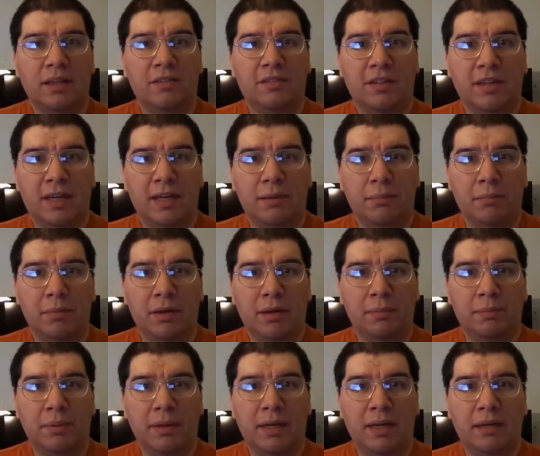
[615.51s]
and tied him
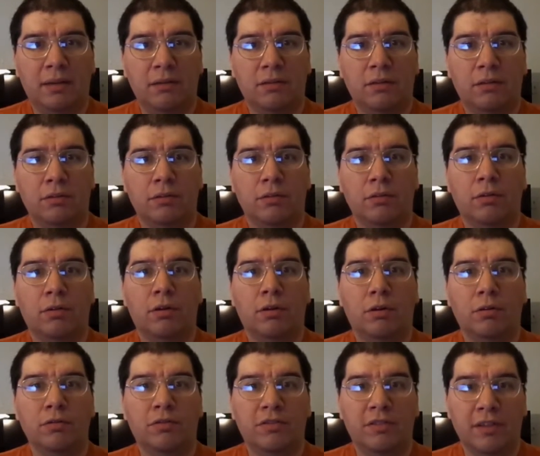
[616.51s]
up at a local
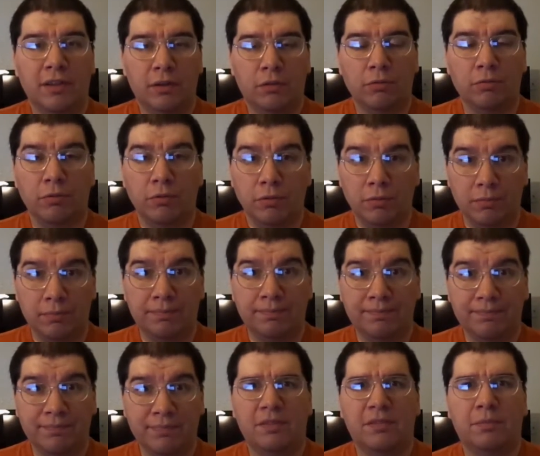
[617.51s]
hotel room.
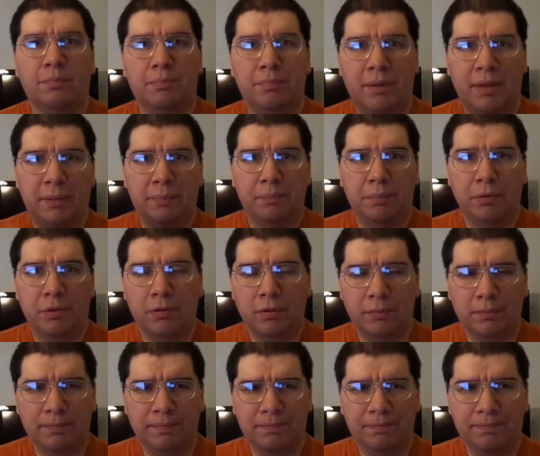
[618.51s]
It's
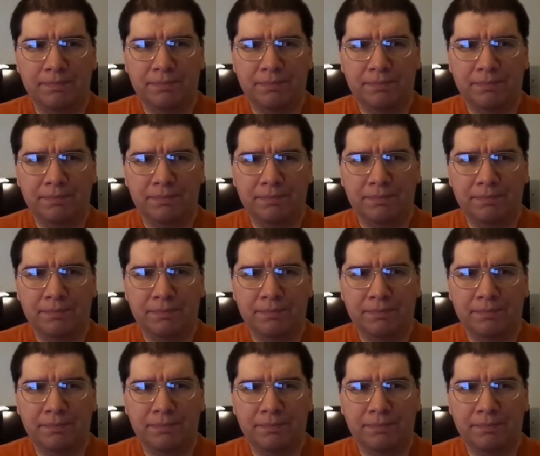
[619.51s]
Pepper,